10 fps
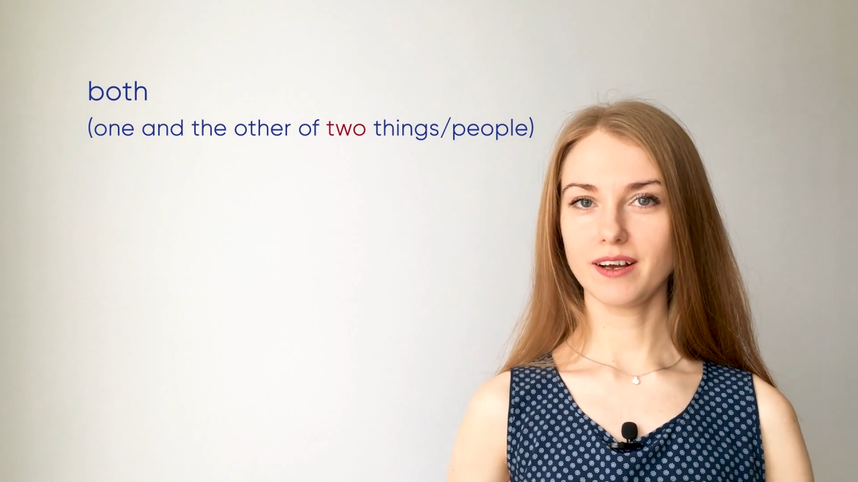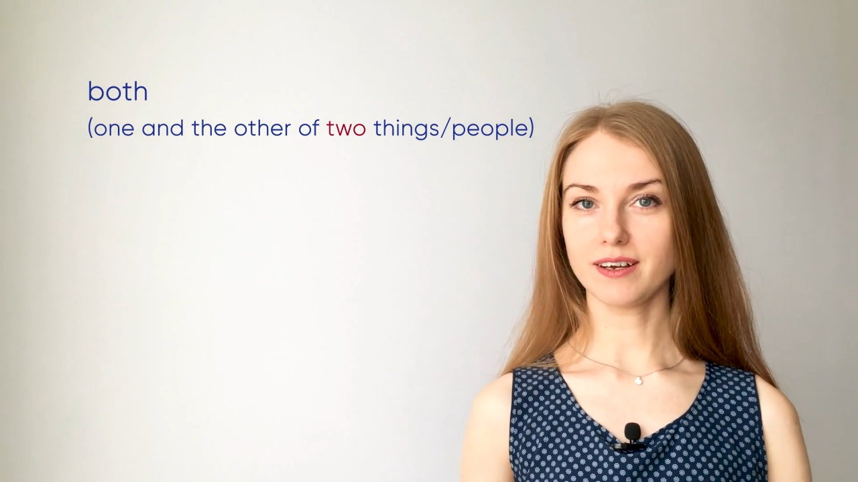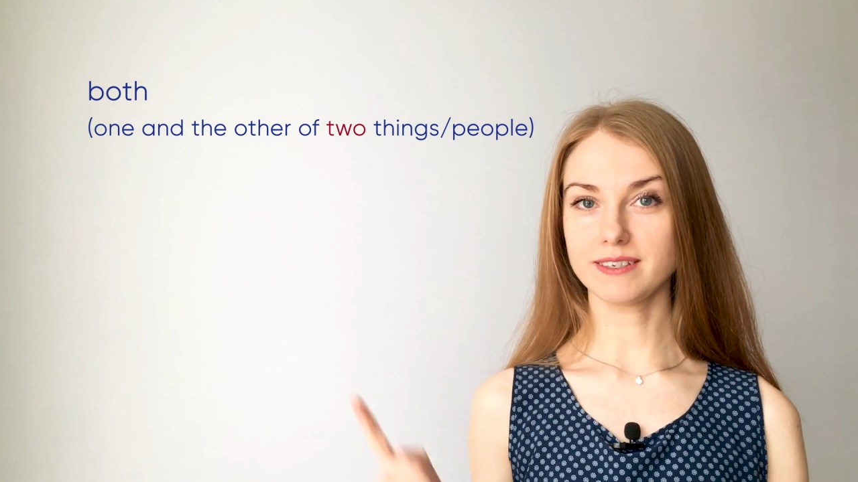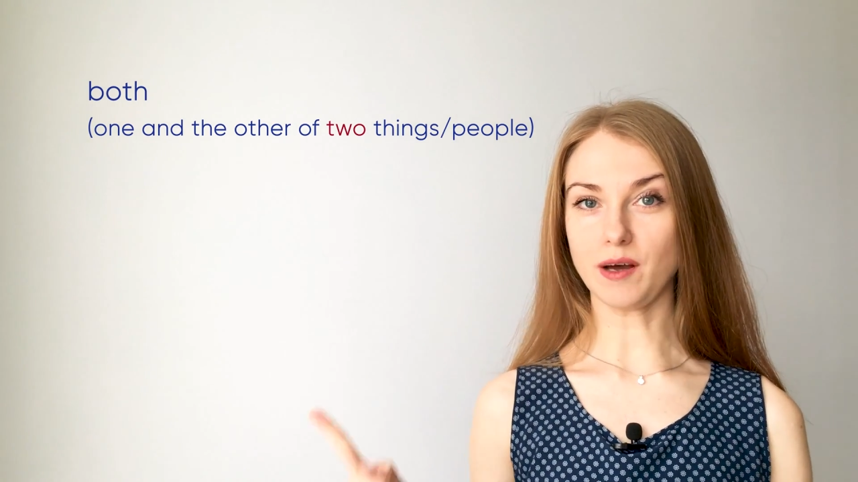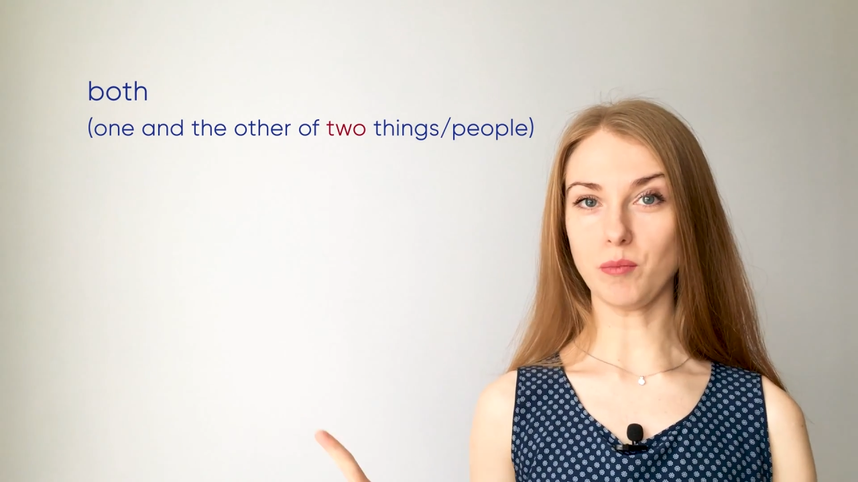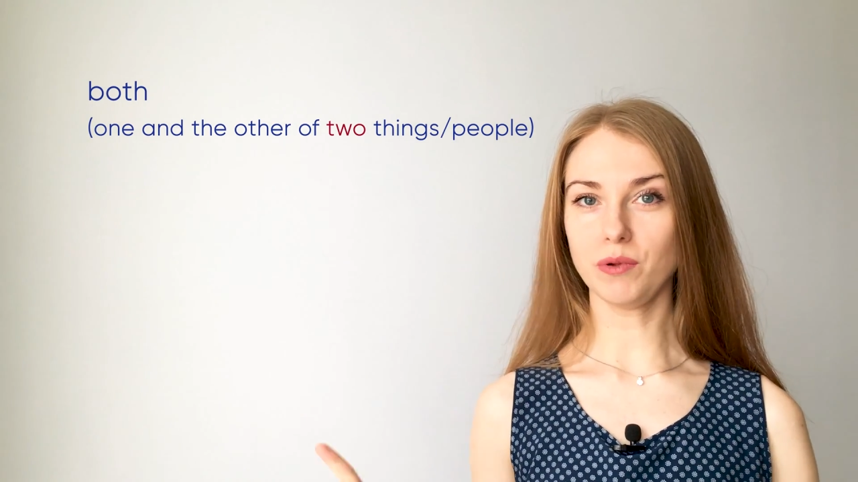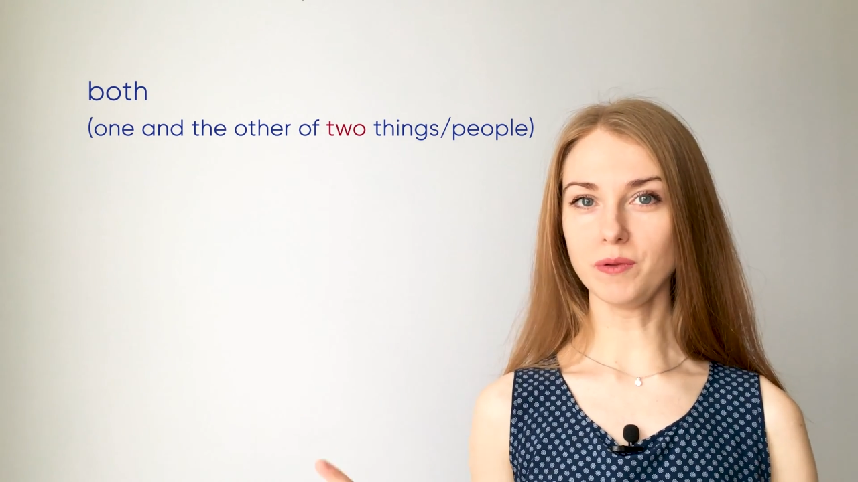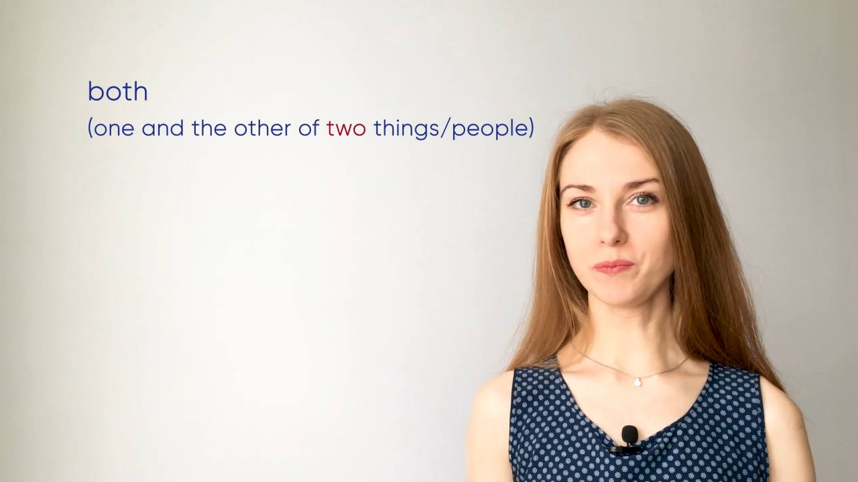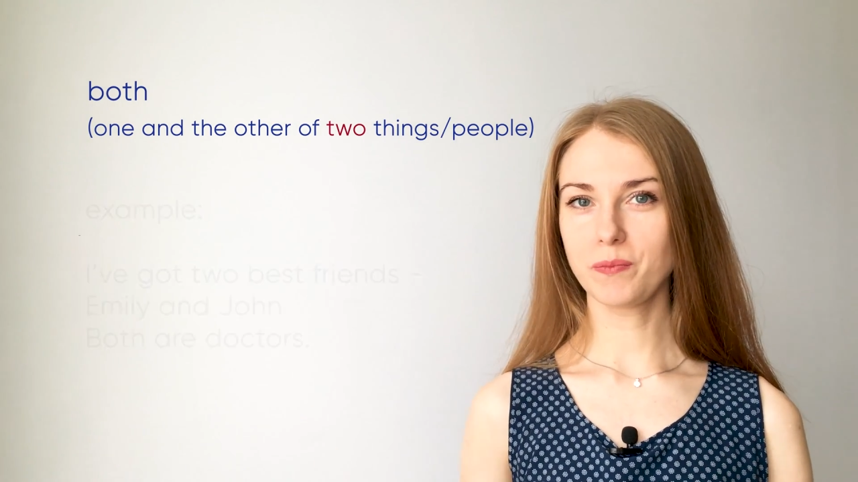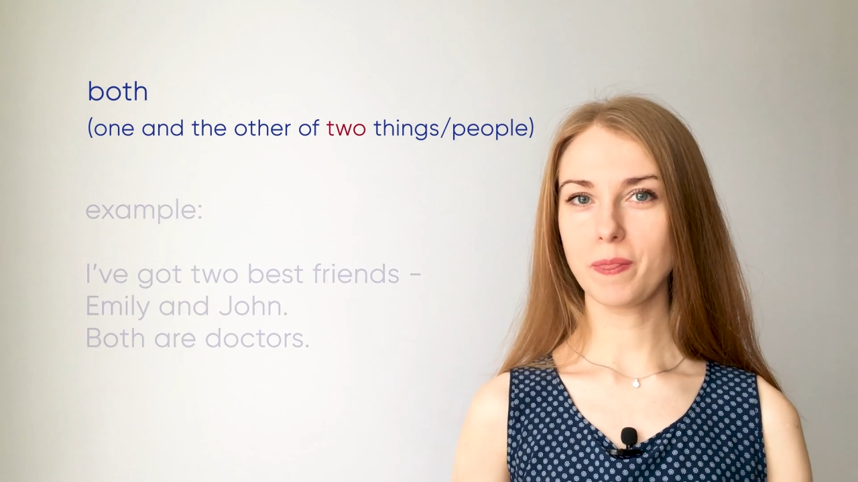Example,
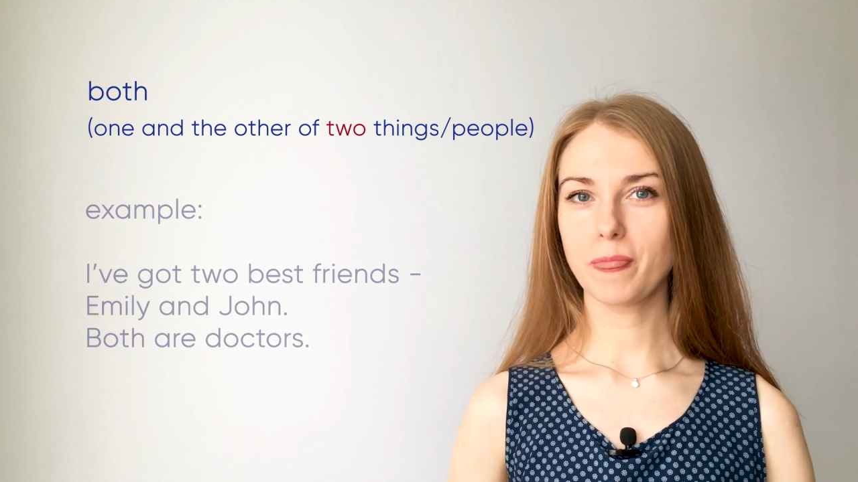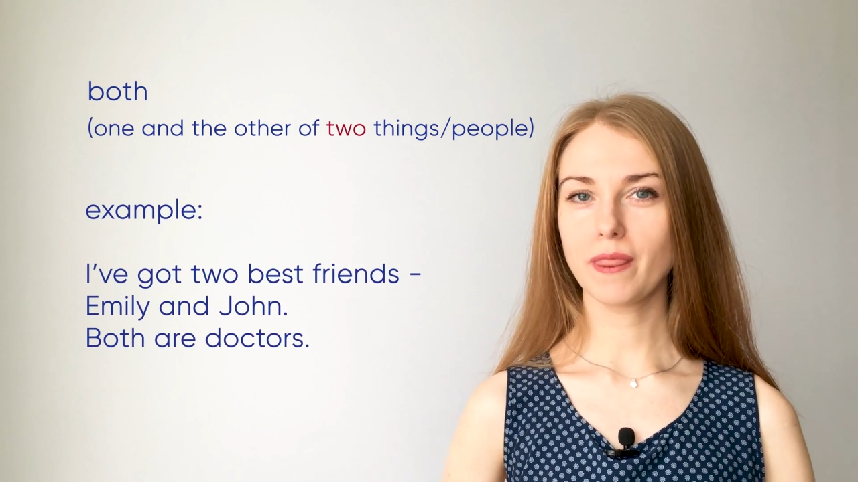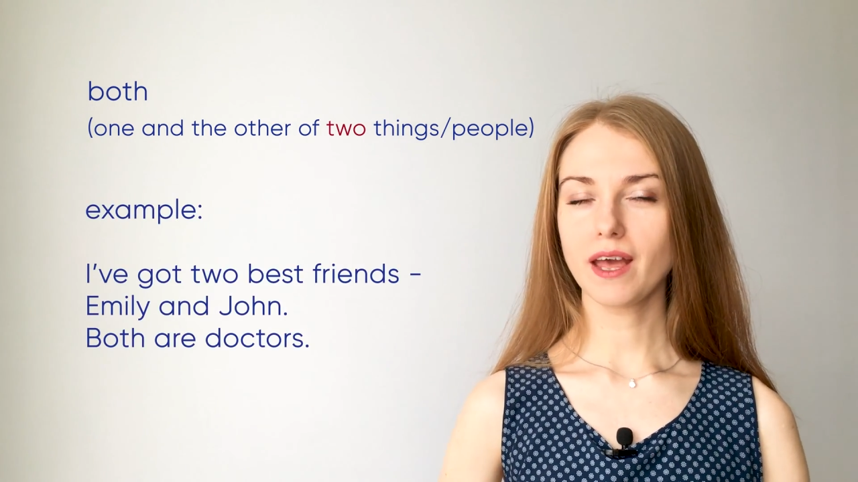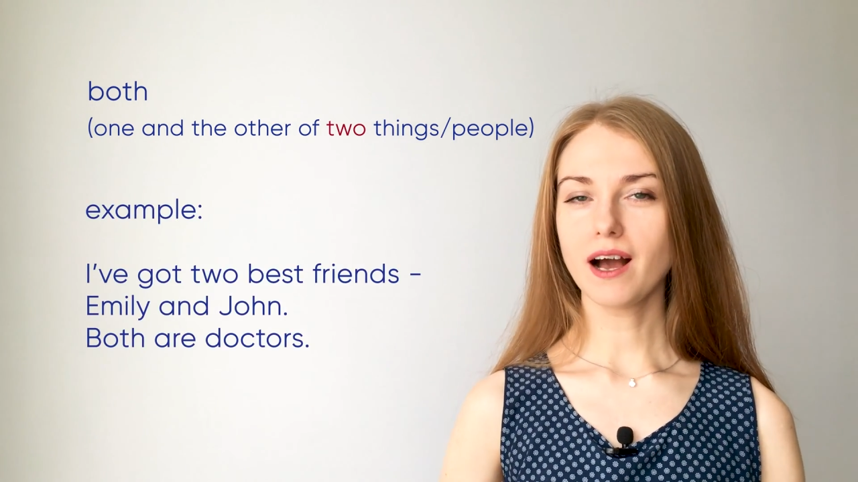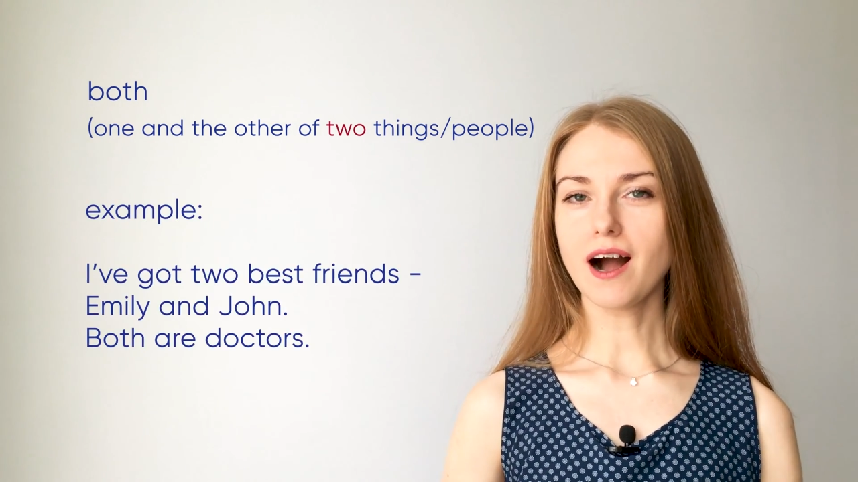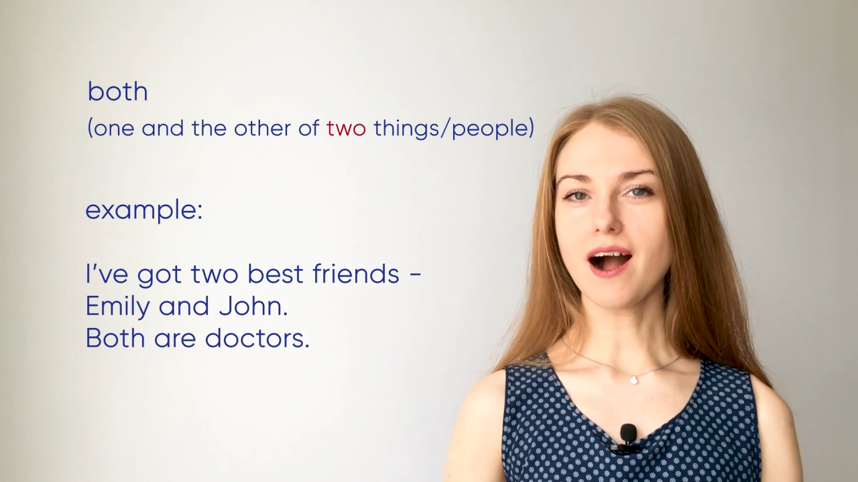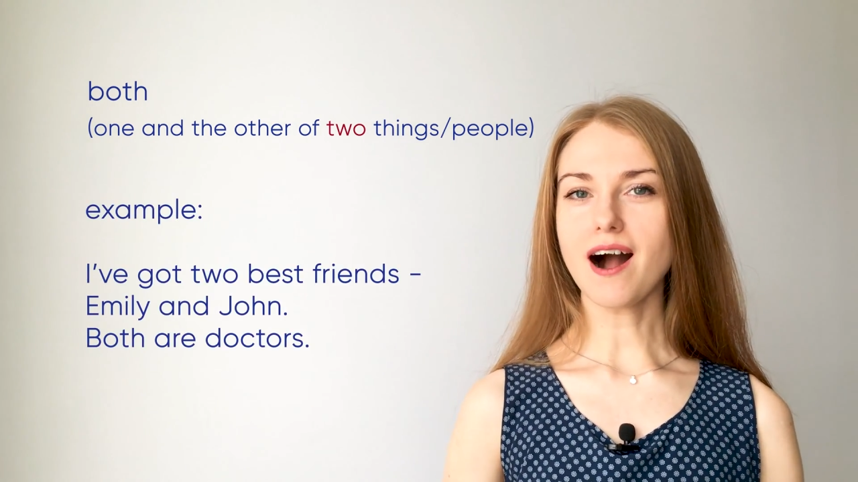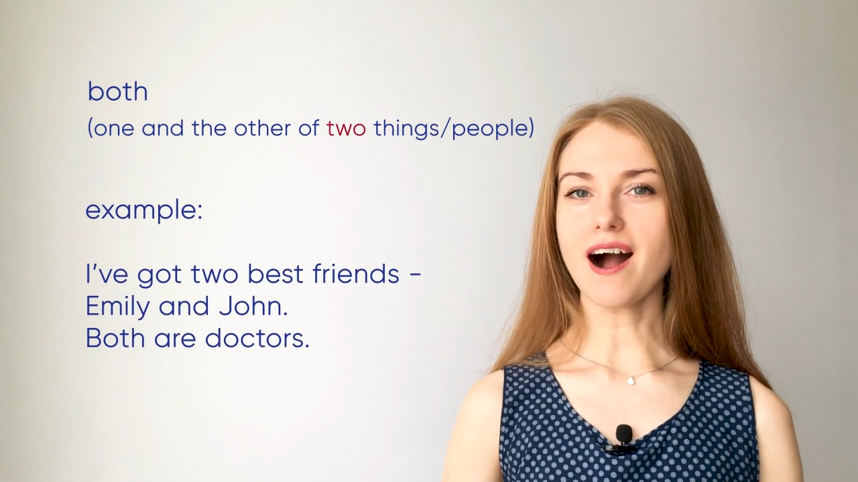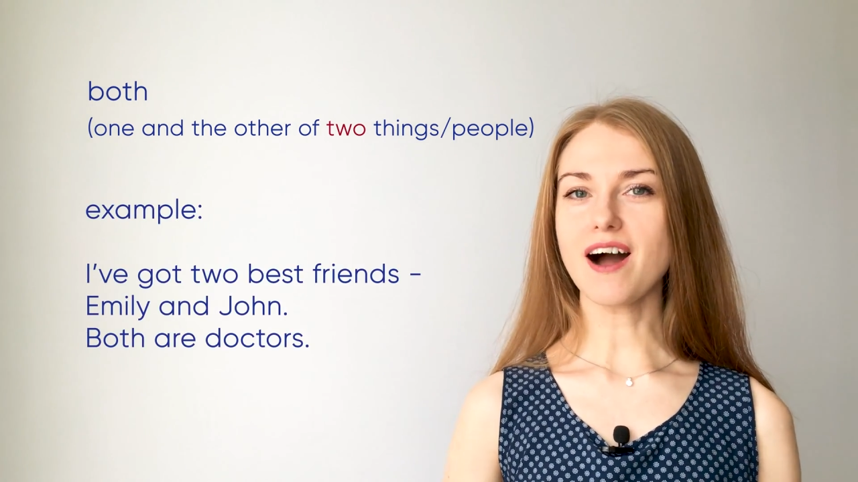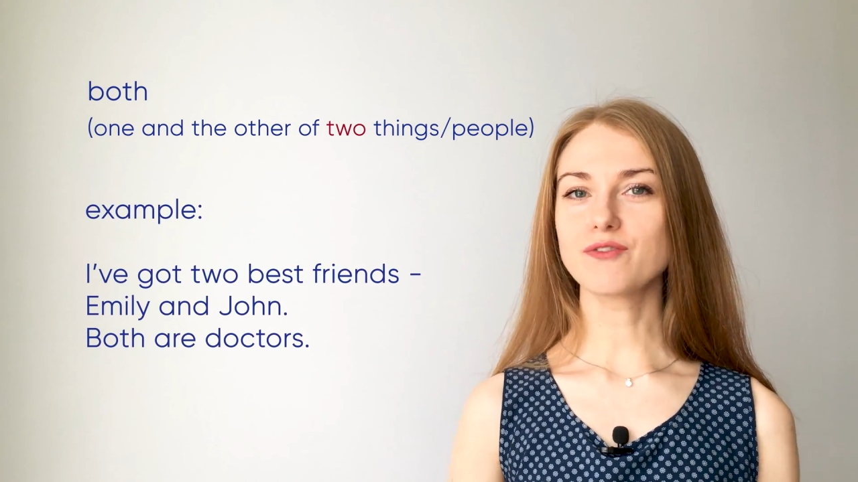
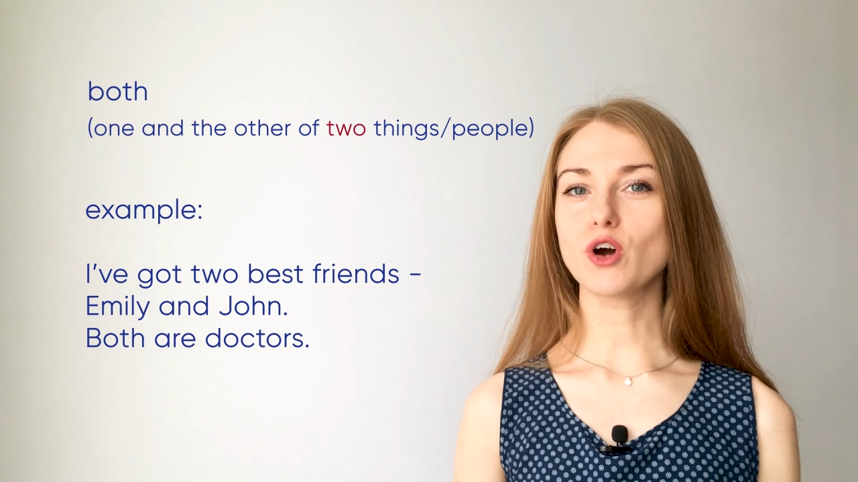I've